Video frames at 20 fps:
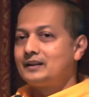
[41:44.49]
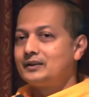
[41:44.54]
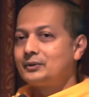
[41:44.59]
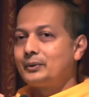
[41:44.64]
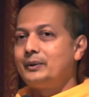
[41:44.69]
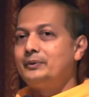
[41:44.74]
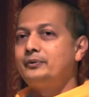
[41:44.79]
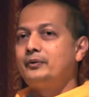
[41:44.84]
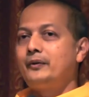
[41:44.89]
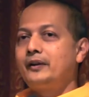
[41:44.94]

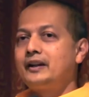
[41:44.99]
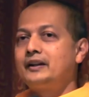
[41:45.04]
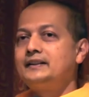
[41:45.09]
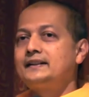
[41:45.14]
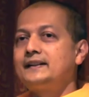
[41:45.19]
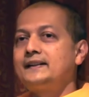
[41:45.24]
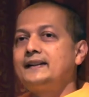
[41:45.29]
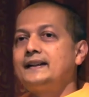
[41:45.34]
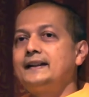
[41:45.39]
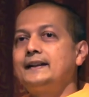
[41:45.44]
Swami
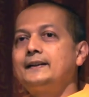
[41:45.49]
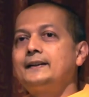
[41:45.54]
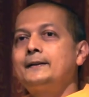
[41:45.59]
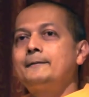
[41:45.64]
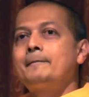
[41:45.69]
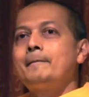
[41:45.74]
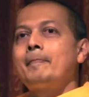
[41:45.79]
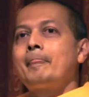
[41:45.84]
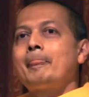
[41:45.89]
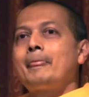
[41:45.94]
Vivekananda says,
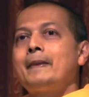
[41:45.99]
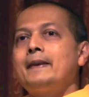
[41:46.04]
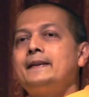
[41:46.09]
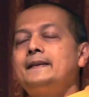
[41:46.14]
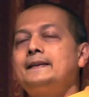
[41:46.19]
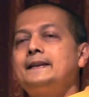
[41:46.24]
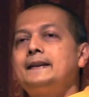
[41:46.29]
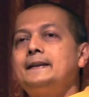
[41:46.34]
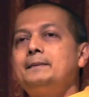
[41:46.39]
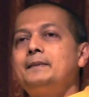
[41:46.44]

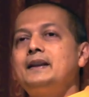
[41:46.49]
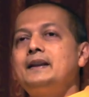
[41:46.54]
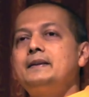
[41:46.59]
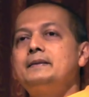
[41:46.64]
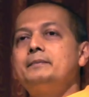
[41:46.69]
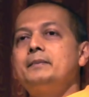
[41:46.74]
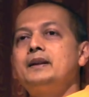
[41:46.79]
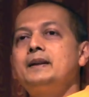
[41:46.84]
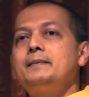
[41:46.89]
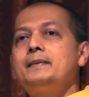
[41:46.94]
See,
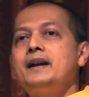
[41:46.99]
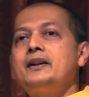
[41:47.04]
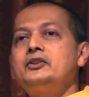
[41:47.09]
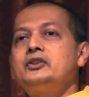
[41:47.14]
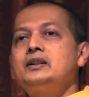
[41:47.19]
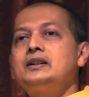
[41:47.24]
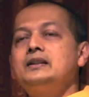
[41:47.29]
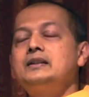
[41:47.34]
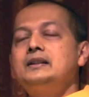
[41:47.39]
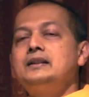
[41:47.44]

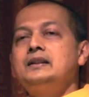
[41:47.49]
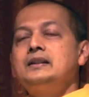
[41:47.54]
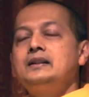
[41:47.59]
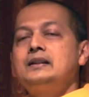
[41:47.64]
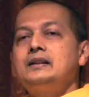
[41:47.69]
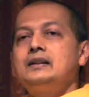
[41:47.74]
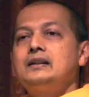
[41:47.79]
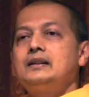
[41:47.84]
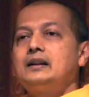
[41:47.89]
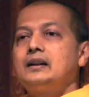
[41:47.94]
imagine,
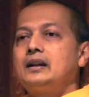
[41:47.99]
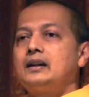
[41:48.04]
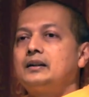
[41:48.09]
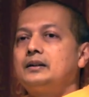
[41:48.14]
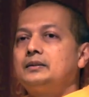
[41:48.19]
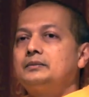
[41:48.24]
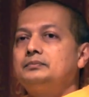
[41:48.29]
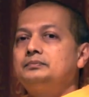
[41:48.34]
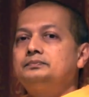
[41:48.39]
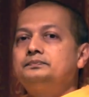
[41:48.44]

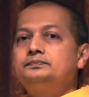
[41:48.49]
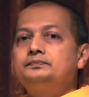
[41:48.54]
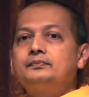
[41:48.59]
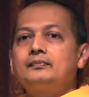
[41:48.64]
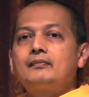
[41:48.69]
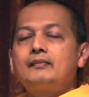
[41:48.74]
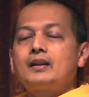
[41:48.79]
um,